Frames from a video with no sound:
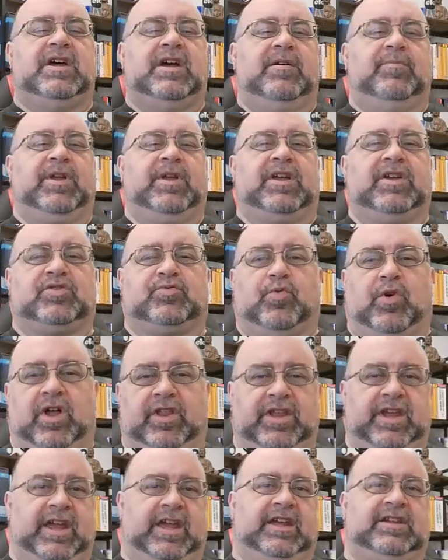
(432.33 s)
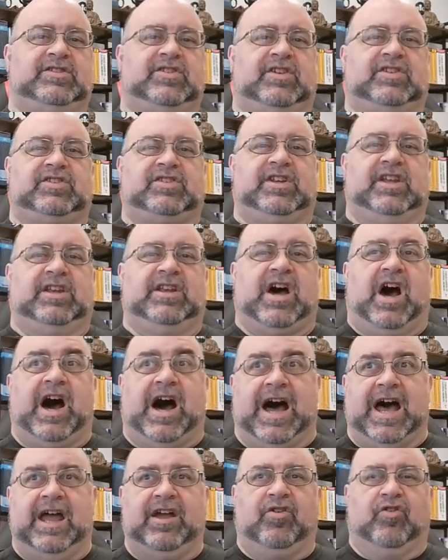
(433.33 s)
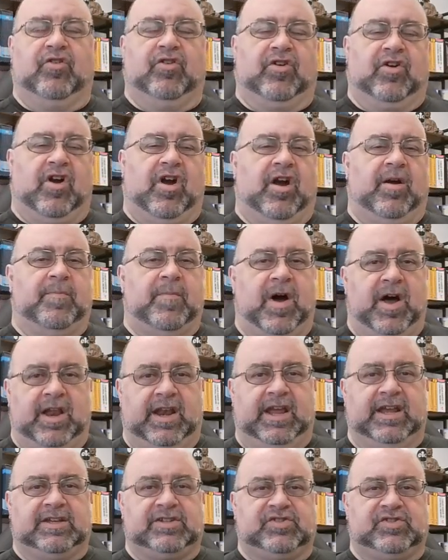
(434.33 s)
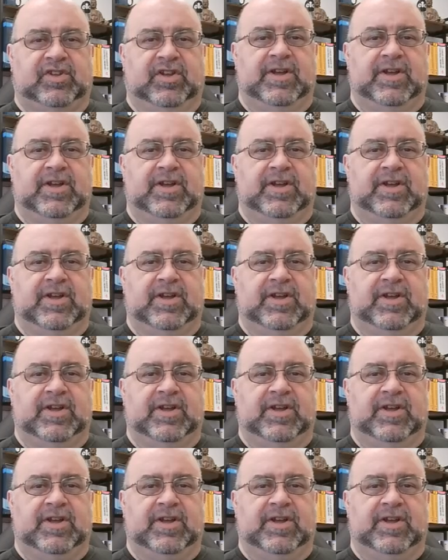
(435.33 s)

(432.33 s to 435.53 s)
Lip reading: because while they existed, high-order harmonics,